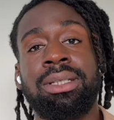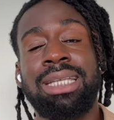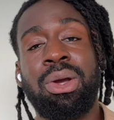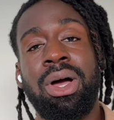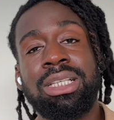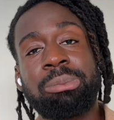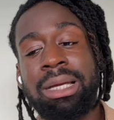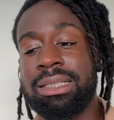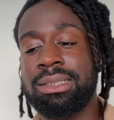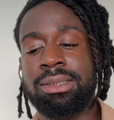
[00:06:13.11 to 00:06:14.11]
See your
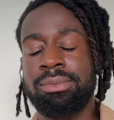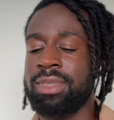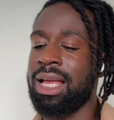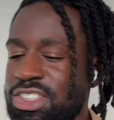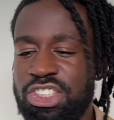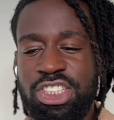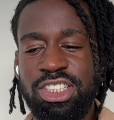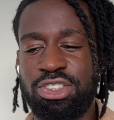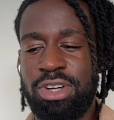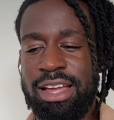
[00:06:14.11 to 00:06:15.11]
husband. She
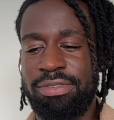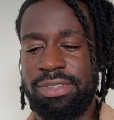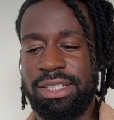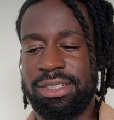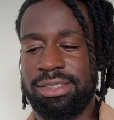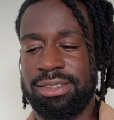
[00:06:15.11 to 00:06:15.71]
trifling.